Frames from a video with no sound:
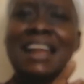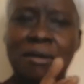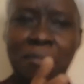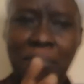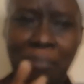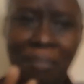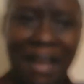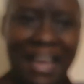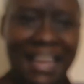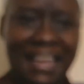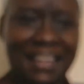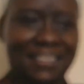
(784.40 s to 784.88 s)

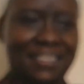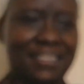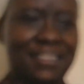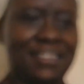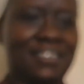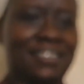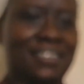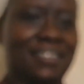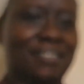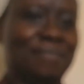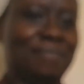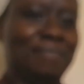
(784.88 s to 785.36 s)
and
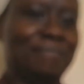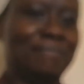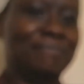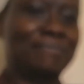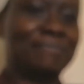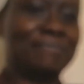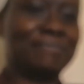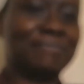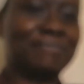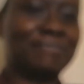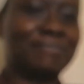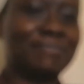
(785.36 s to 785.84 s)
biases.
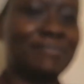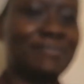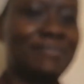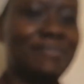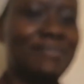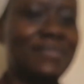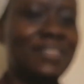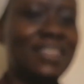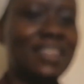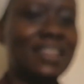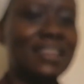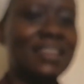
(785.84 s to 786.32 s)

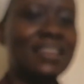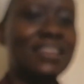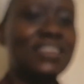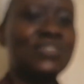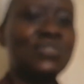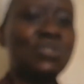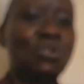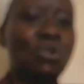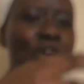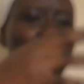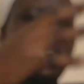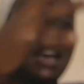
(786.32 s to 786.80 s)

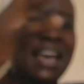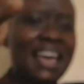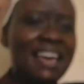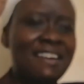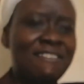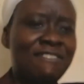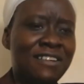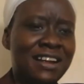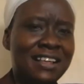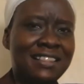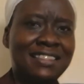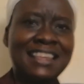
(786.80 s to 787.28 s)
So
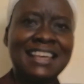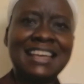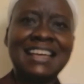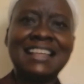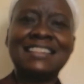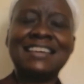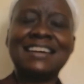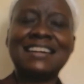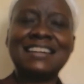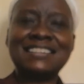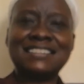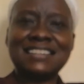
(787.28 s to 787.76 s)

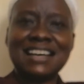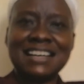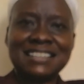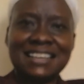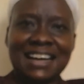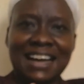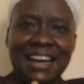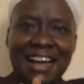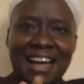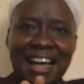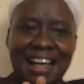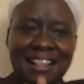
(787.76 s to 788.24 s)
everything the
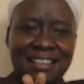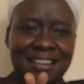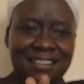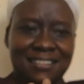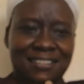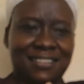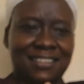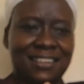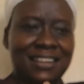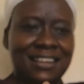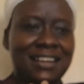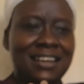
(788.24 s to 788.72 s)
researcher
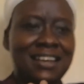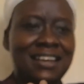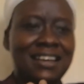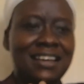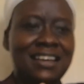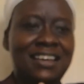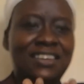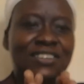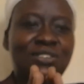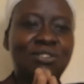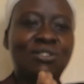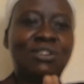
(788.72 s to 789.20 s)
gathers
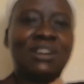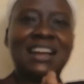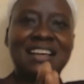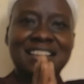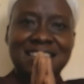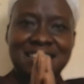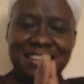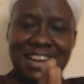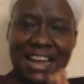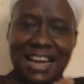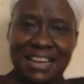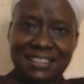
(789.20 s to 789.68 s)
is known
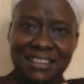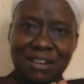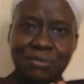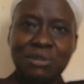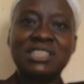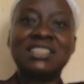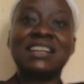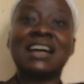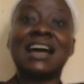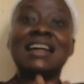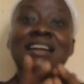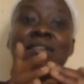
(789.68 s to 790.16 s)
as data,
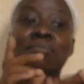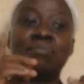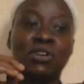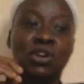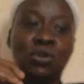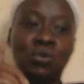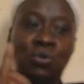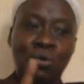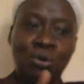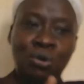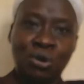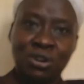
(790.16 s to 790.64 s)
which can
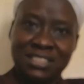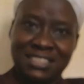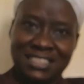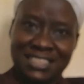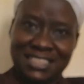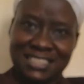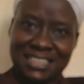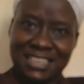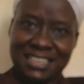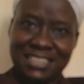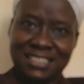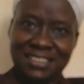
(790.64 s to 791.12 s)
be
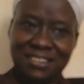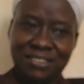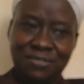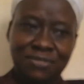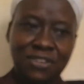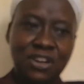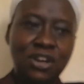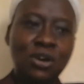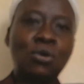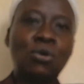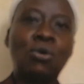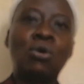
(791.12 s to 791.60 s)

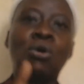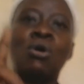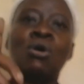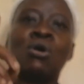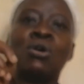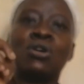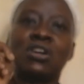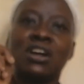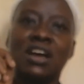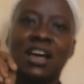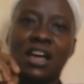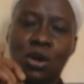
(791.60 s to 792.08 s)
quantitative
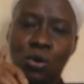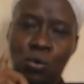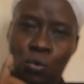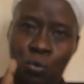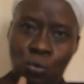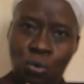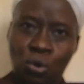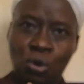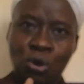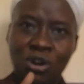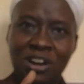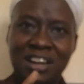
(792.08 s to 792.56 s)
or
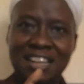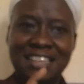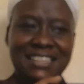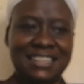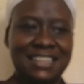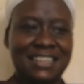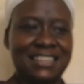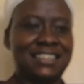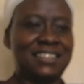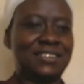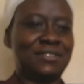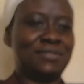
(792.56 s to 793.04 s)

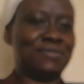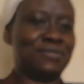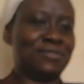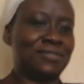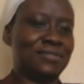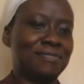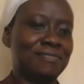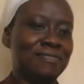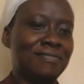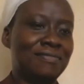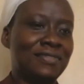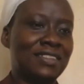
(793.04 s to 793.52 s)
qualitative.
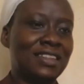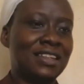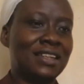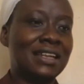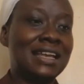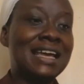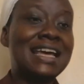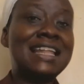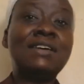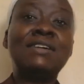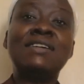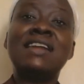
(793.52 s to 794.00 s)

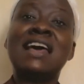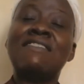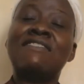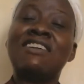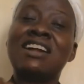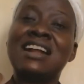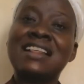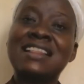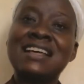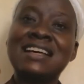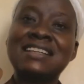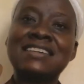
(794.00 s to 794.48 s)
And then you
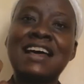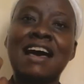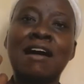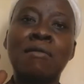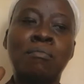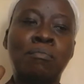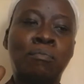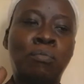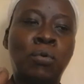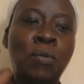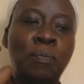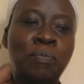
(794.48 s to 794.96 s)
have another
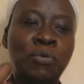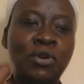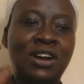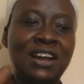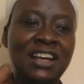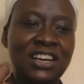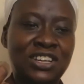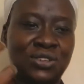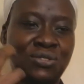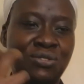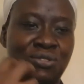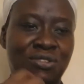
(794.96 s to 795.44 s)
term,
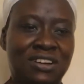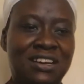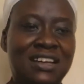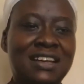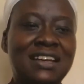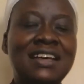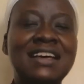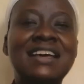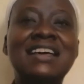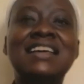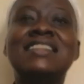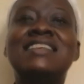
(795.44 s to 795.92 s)
population.
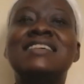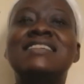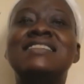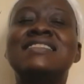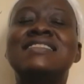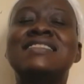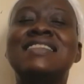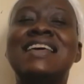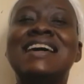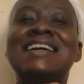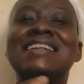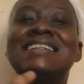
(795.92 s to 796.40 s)
This
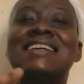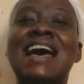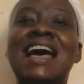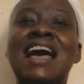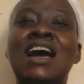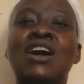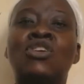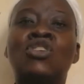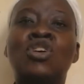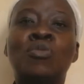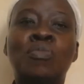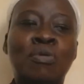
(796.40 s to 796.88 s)
is the
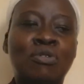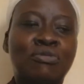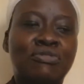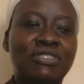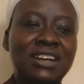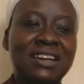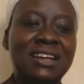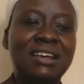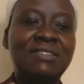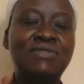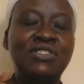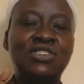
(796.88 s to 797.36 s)
entire group
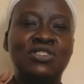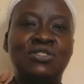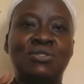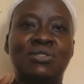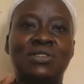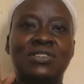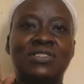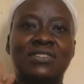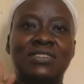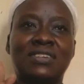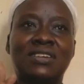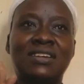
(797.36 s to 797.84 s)
of
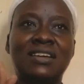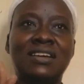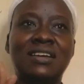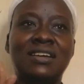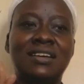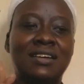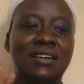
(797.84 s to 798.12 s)
individuals